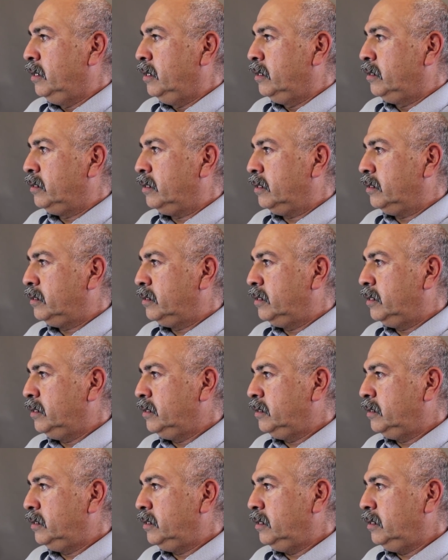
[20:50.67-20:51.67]
Dun,
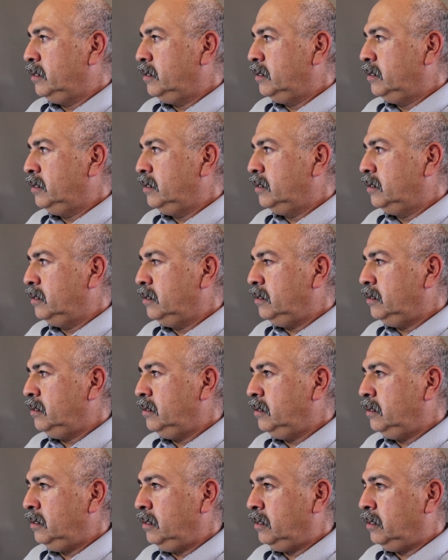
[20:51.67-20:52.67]
dun,
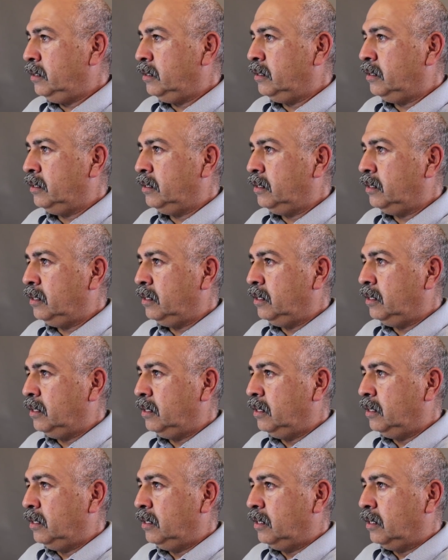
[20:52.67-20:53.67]
dun.
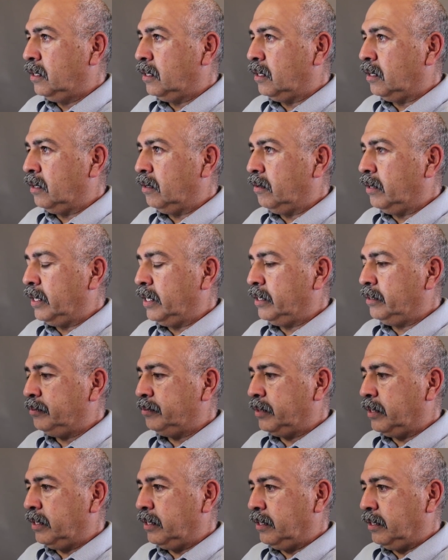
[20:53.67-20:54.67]
All right.
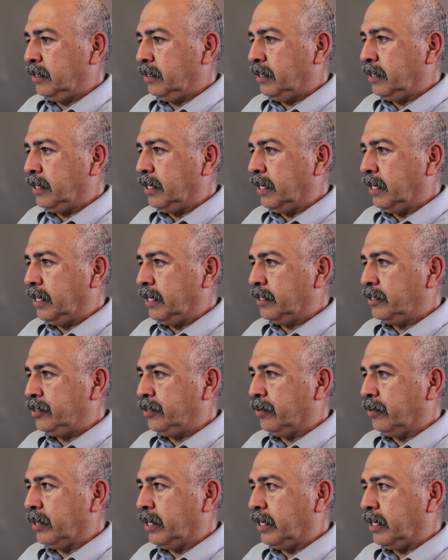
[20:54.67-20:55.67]
Get
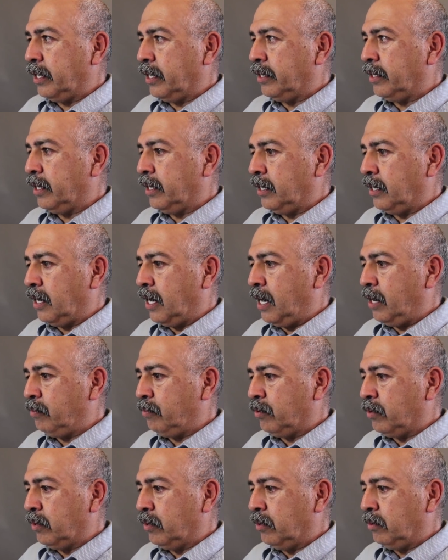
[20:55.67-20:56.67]
into it, and then I
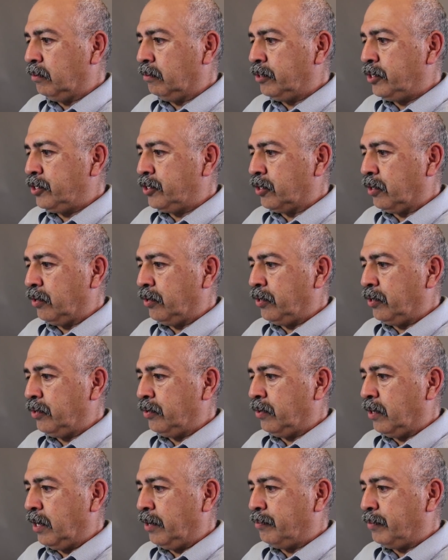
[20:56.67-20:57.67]
will show
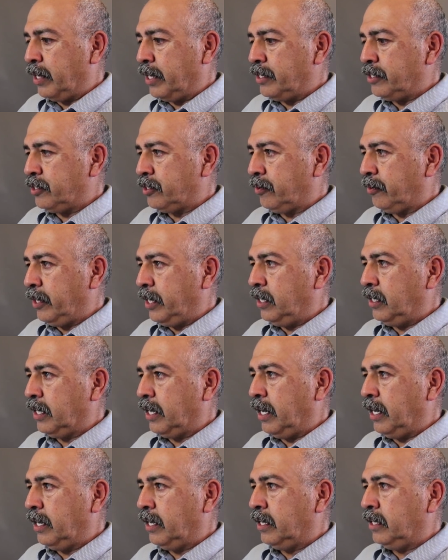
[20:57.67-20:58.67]
you on my screen
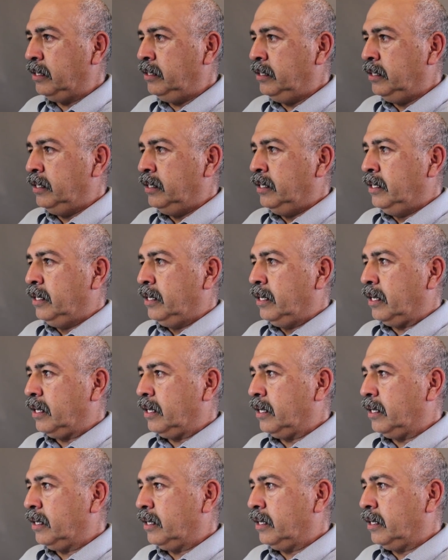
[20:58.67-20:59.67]
again,
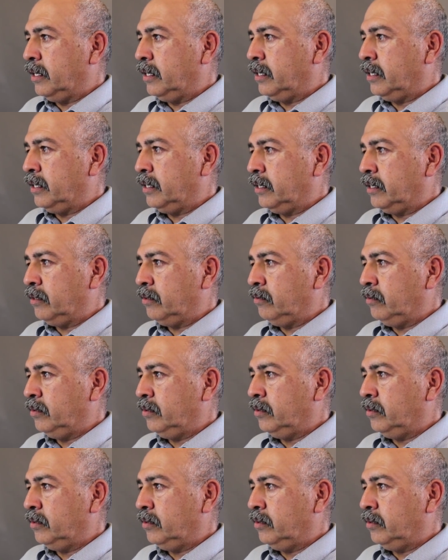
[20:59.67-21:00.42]
and